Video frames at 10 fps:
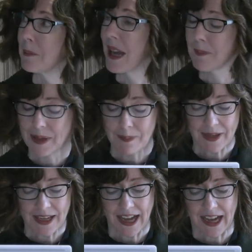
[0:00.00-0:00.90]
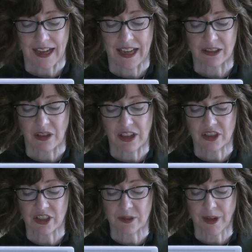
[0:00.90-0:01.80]
My pepeha
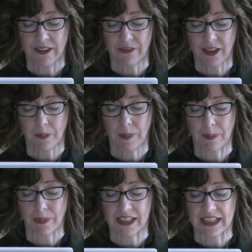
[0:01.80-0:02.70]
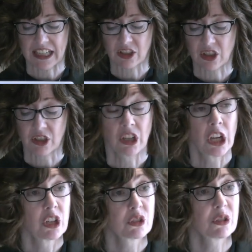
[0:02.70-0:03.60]
acknowledges my whakapapa connection
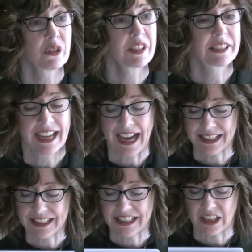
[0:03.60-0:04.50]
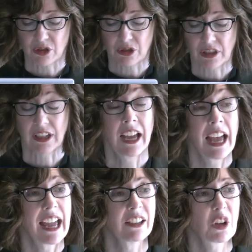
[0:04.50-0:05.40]
to this architectural
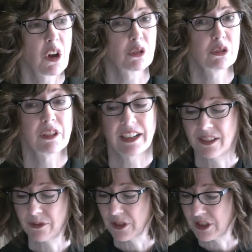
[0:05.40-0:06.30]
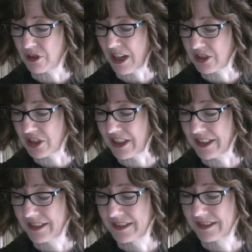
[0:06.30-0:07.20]
and cultural infrastructure.